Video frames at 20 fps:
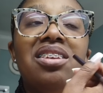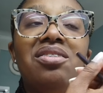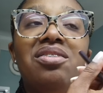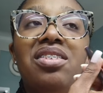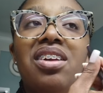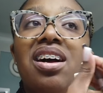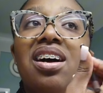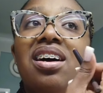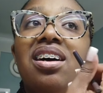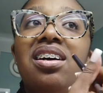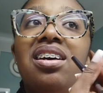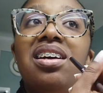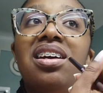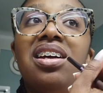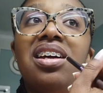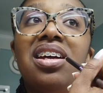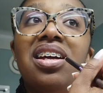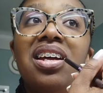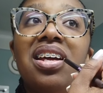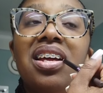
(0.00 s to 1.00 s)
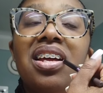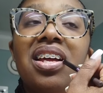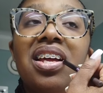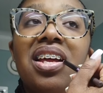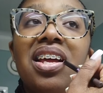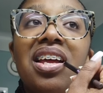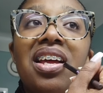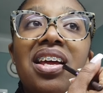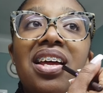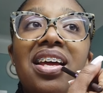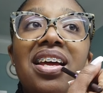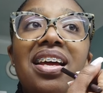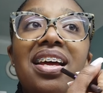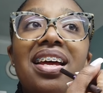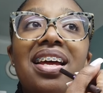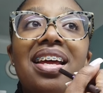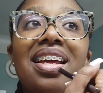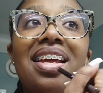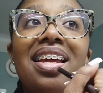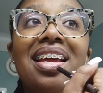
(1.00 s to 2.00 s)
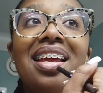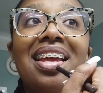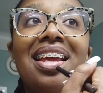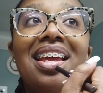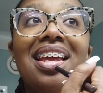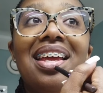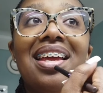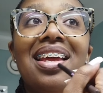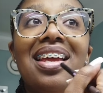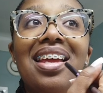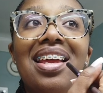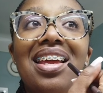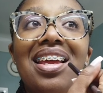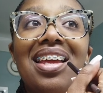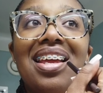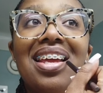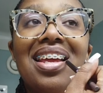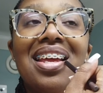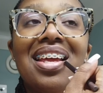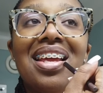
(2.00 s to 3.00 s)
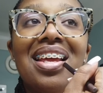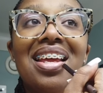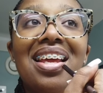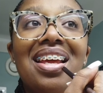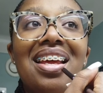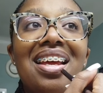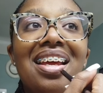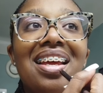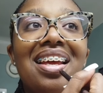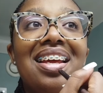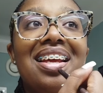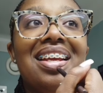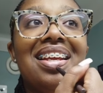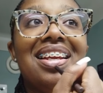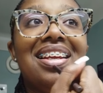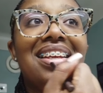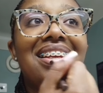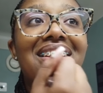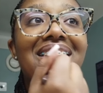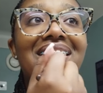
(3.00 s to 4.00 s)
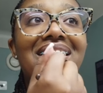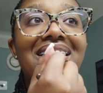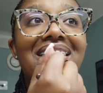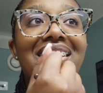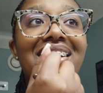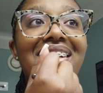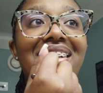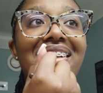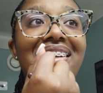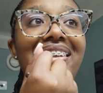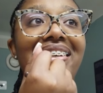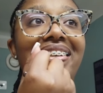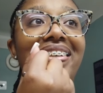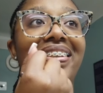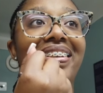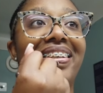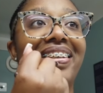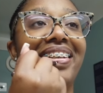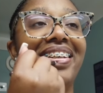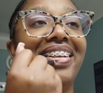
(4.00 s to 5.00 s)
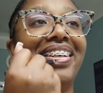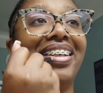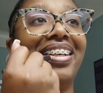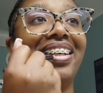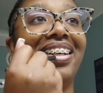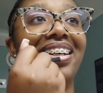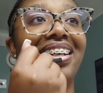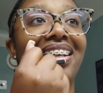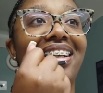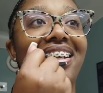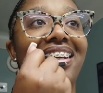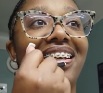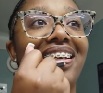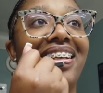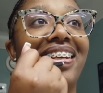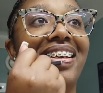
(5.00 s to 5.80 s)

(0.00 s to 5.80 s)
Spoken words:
The vlog? Oh. He's like, who are you talking to? Oh, God.